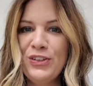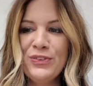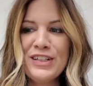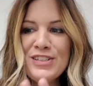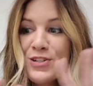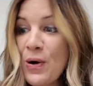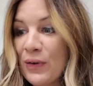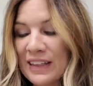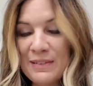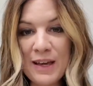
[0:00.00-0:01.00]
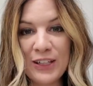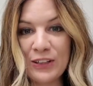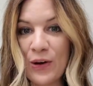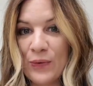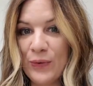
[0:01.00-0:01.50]
you can totally make
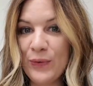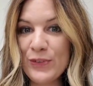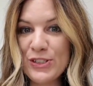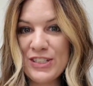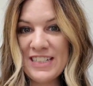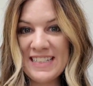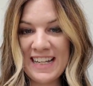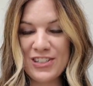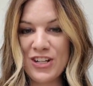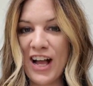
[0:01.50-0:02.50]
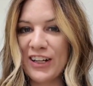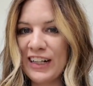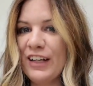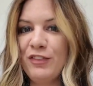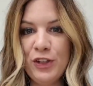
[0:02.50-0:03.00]
your own Google Sheet data tracker
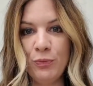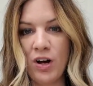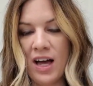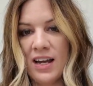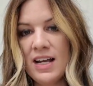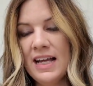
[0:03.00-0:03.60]
if you want.